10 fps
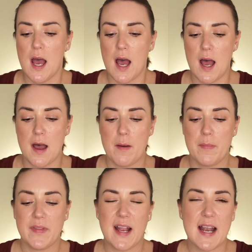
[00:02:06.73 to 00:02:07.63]

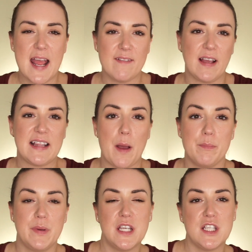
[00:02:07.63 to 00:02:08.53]
They kind of have like that
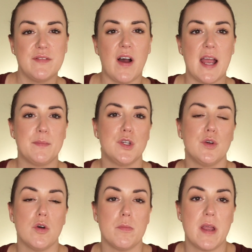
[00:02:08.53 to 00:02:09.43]
beachy vibe to them,